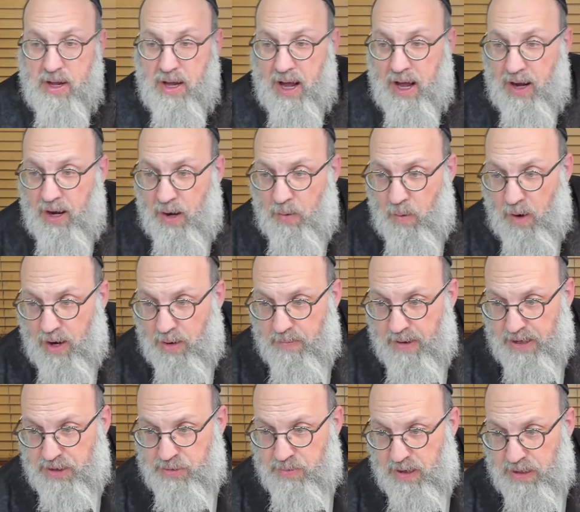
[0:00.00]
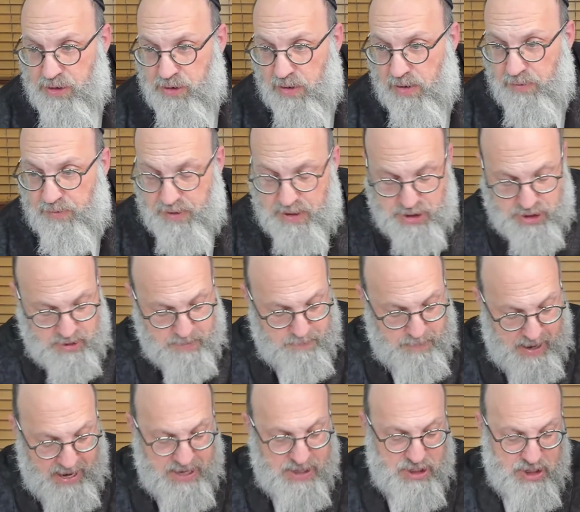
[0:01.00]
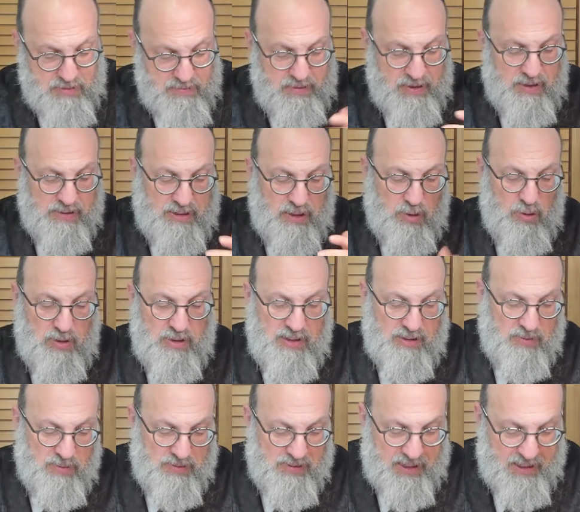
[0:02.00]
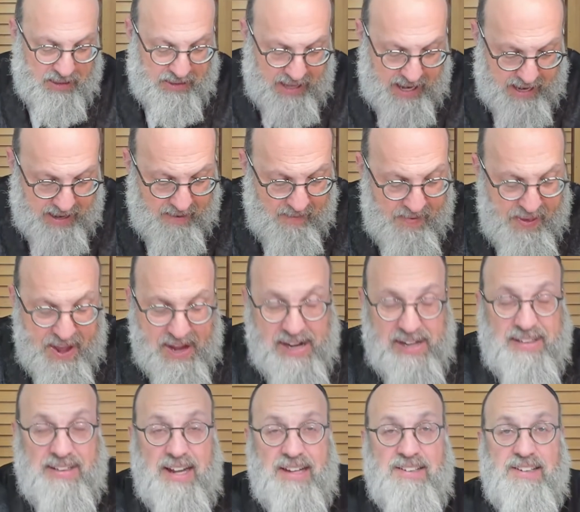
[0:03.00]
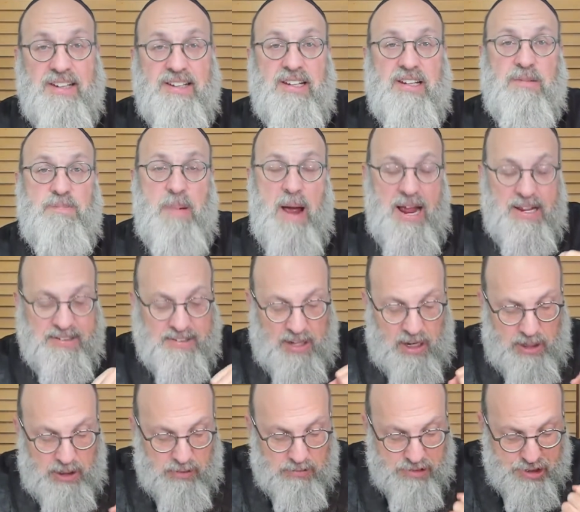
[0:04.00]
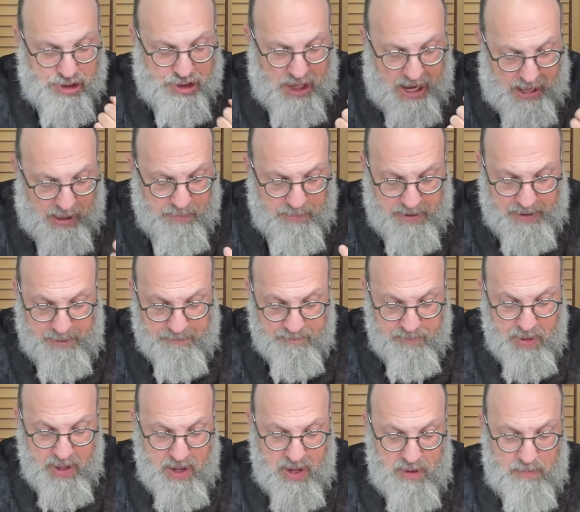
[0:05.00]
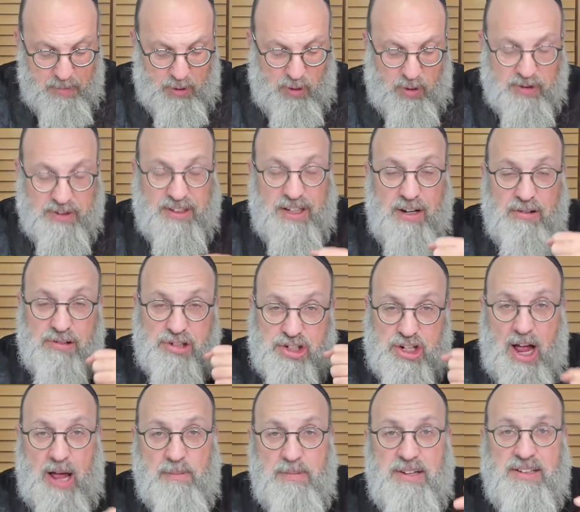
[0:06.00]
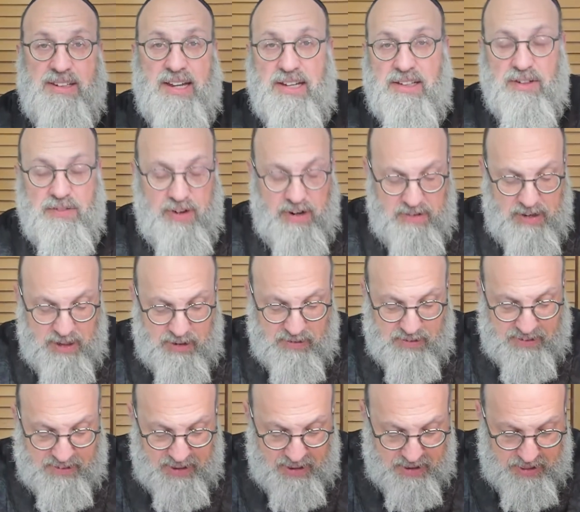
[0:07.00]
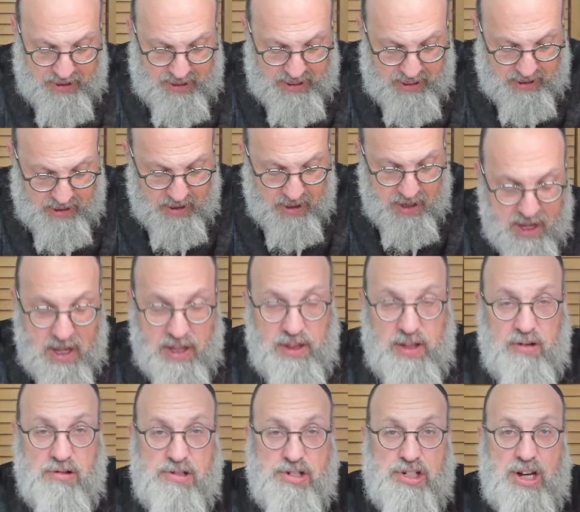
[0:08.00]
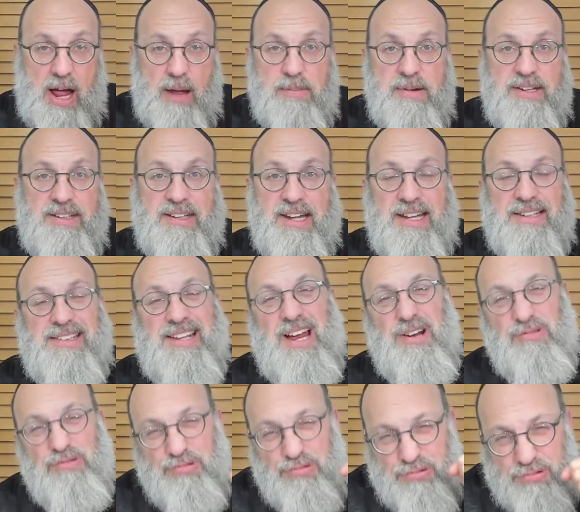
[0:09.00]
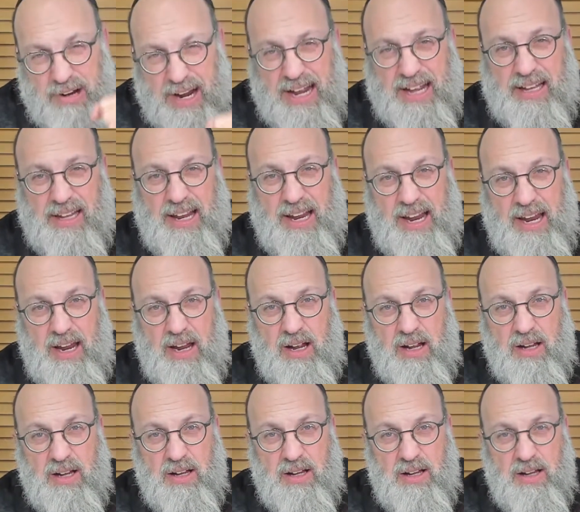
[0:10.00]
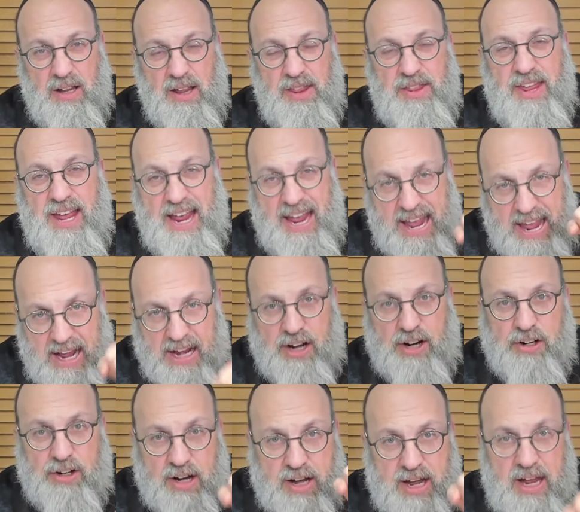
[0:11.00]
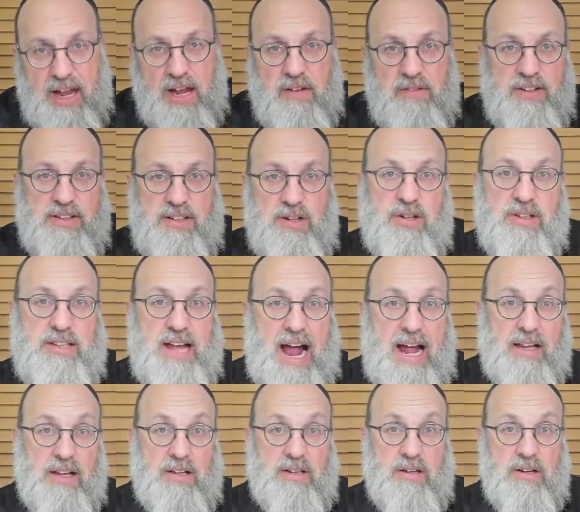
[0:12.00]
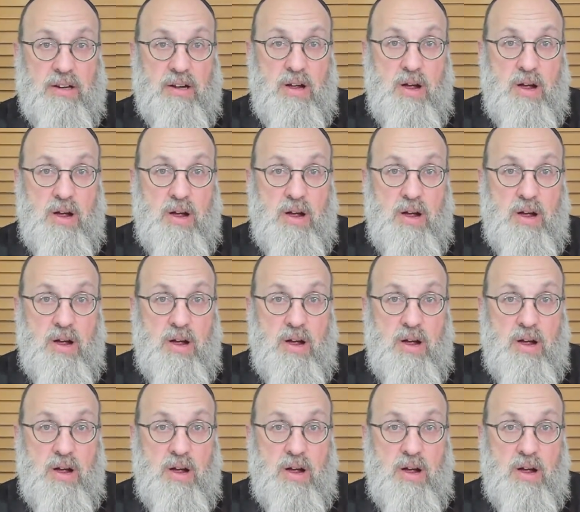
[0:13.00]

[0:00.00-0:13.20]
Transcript: I want to make sure to finish the page. I realize how long this was going to take. He says this is based on a Yerushalmi because the Yerushalmi says a very interesting thing. The Yerushalmi says that really the Iker Chiev is Yodalit.